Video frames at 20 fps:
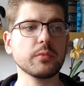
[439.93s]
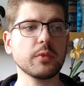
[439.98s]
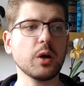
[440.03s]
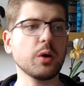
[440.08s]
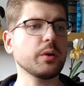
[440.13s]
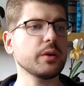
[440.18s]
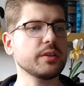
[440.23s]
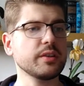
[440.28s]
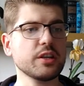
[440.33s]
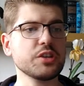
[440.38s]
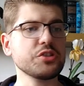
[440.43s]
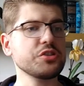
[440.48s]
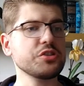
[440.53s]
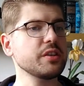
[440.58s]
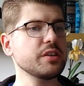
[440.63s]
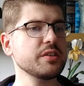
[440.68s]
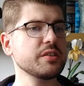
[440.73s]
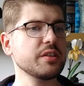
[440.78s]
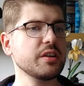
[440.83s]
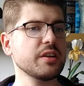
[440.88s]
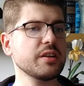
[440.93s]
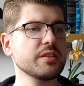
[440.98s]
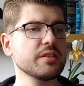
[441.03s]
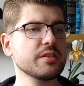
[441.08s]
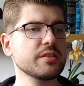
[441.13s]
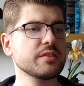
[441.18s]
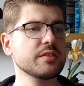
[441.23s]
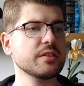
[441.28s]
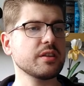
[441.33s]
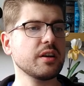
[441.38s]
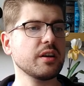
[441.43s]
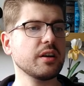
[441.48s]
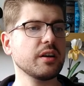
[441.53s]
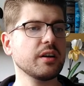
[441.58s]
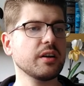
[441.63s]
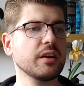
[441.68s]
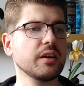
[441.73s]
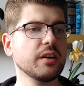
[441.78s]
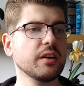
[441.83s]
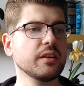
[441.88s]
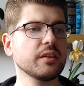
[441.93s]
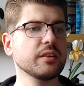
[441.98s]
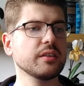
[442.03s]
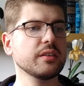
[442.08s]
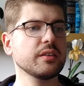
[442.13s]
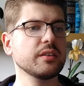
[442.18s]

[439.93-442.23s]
Oh, it's actually, they say it's, uh,